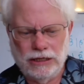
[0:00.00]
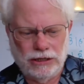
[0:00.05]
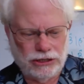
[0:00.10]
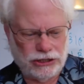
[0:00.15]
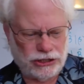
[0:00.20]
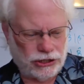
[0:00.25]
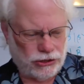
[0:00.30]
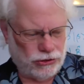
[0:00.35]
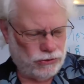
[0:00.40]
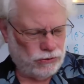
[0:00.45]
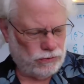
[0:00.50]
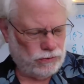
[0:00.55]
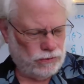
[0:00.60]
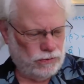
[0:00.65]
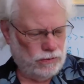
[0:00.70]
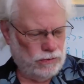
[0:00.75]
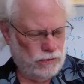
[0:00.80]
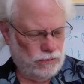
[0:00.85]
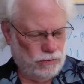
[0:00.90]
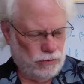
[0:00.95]
So
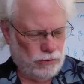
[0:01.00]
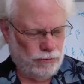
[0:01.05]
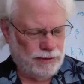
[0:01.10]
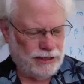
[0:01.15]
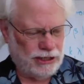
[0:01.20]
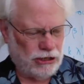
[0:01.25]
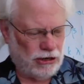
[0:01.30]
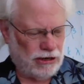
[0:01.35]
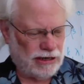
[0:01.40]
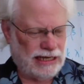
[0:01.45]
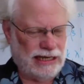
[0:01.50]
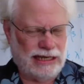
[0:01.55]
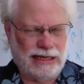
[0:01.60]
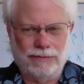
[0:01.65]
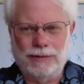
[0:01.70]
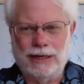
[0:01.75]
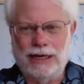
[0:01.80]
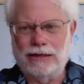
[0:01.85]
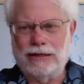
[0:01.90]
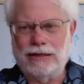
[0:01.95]
we'll be talking
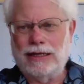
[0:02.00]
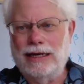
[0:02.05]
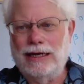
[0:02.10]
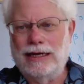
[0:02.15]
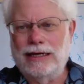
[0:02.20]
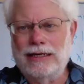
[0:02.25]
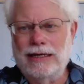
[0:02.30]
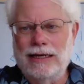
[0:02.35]
about that.